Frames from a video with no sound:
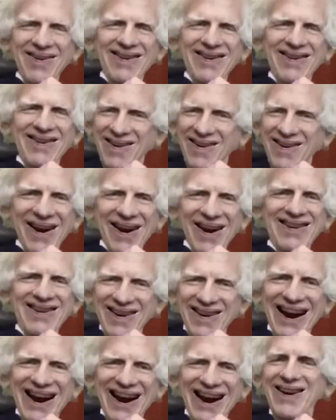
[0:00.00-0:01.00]
oh, good.
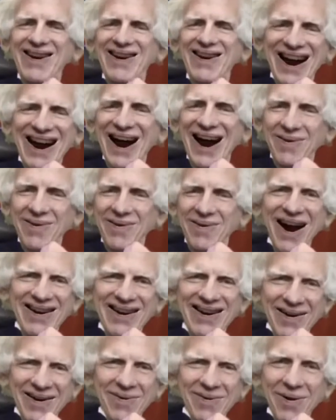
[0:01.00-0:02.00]
You the good filter
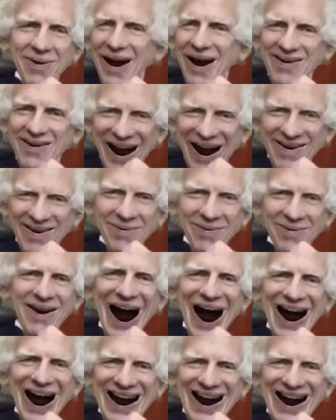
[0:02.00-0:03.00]
for me. I'm having a bad
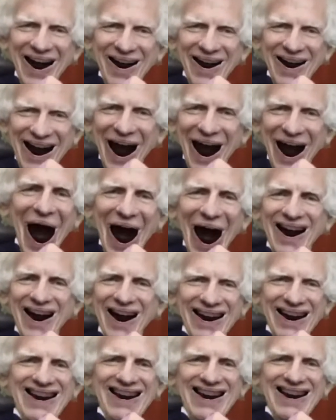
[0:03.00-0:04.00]
hair day. Hey, can you
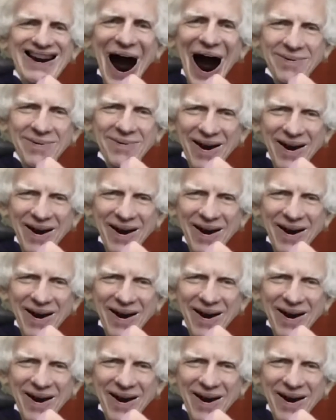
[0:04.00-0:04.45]
tag me on